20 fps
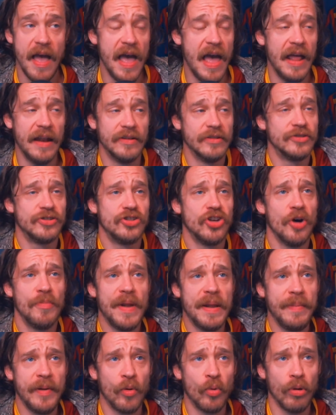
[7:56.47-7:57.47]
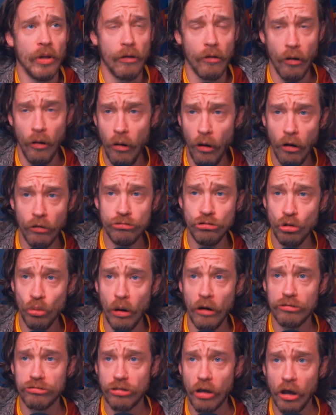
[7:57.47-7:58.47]
and so many people were like, "Oh,
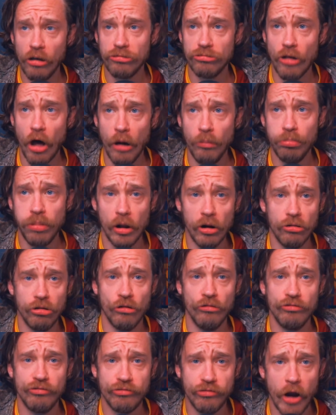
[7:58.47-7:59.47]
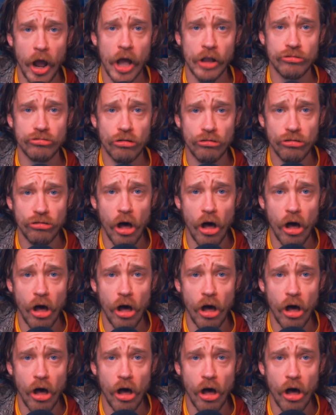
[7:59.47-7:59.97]
USA is not better than France. They're